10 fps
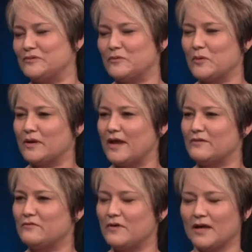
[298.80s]
even want to
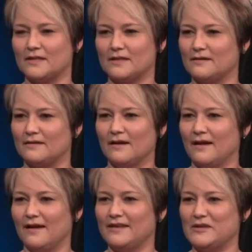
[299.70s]
have fun. They're,
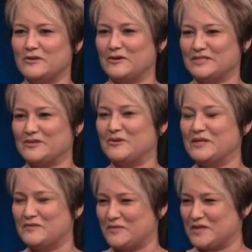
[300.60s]
you know, it's
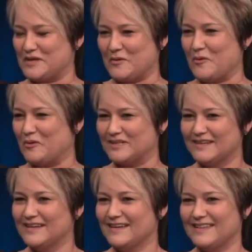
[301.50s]
only for the old
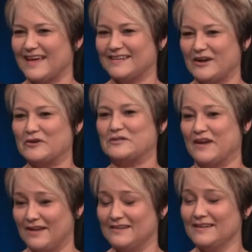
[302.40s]
that are
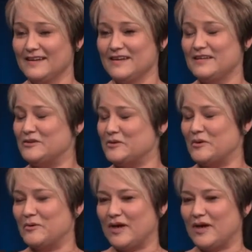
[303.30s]
done, you know.